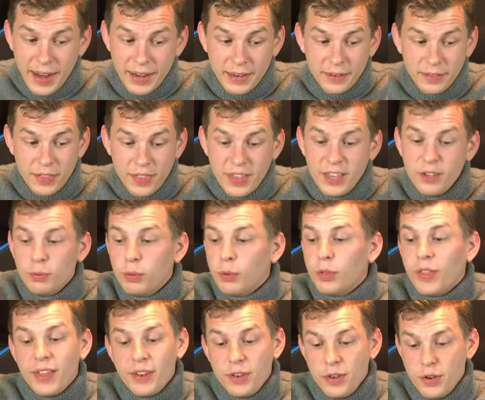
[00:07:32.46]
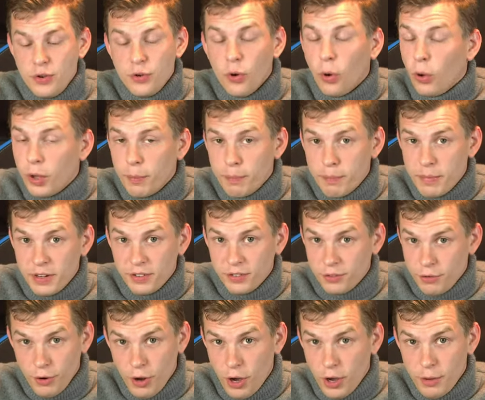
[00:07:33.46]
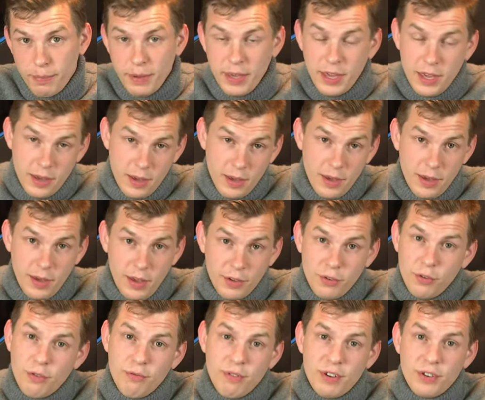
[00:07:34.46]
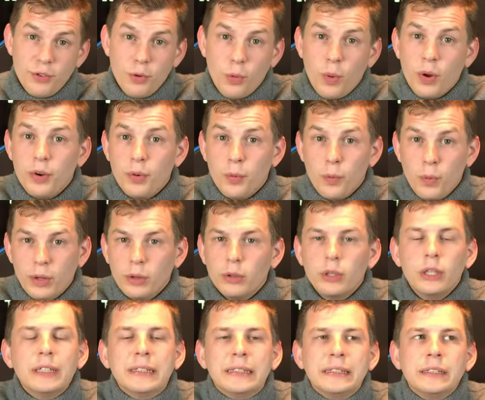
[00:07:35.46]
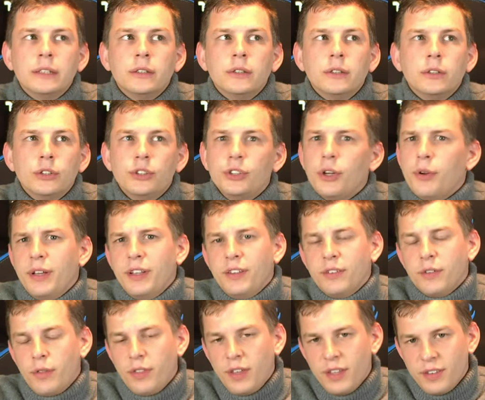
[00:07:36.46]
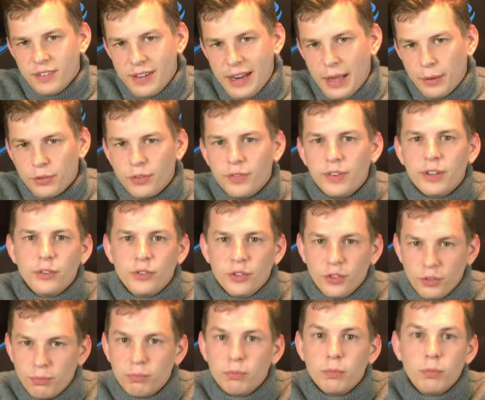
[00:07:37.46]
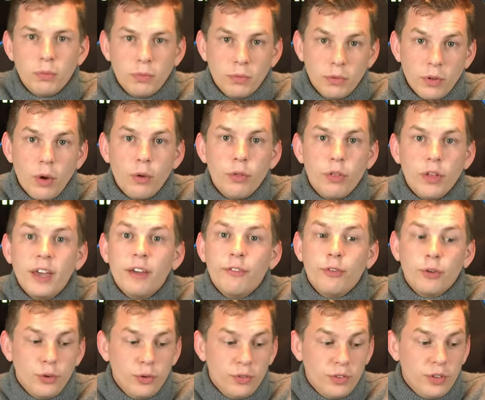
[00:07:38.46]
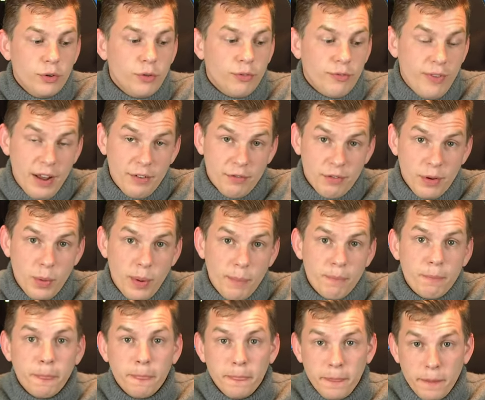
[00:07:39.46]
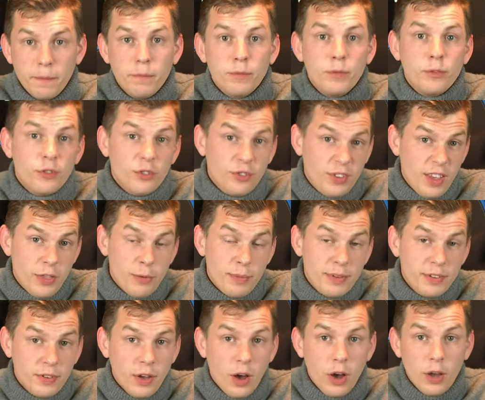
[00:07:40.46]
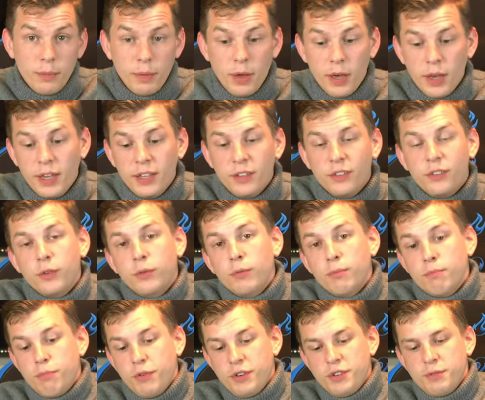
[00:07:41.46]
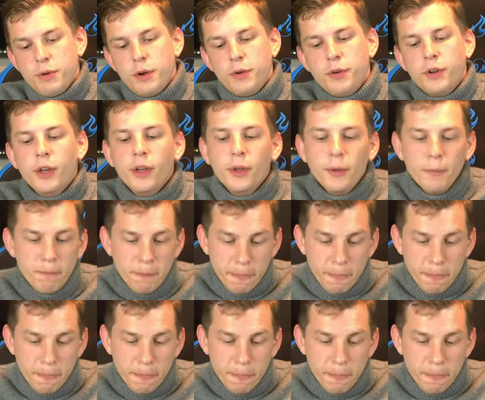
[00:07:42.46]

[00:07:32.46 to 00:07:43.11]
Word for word: and these will then not administer an IP and your original one will. You don't need to know the ins and outs of it, just know that if you're using your factory one, just set them into, uh, into bridge mode.